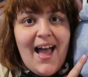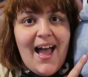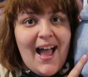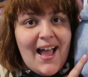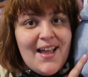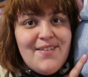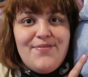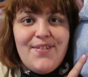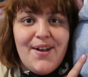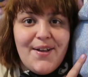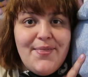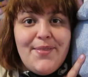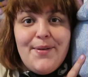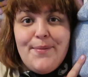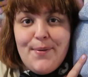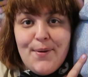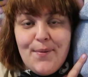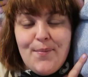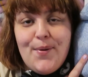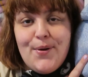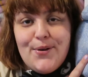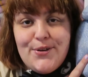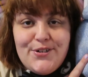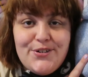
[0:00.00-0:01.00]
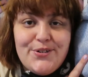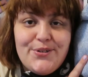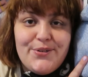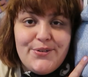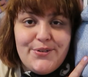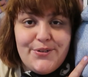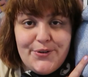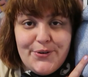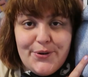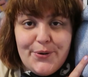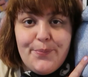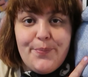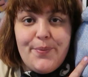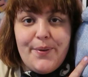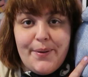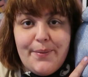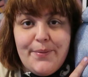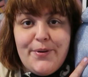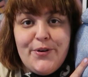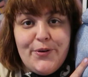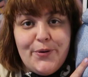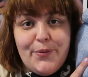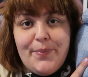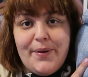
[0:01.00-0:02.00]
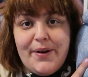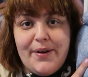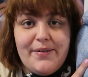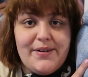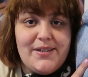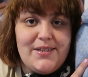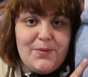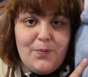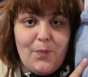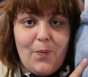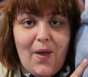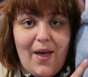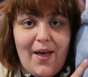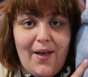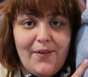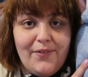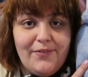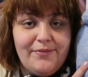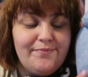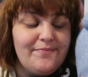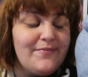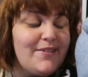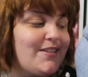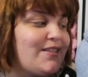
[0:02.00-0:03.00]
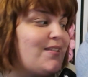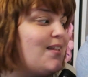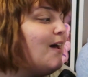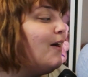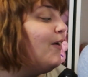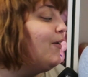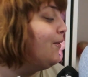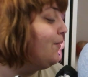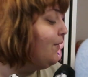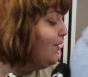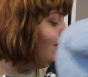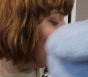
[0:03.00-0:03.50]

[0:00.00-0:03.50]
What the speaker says: I found the promotional doodle bear as well. So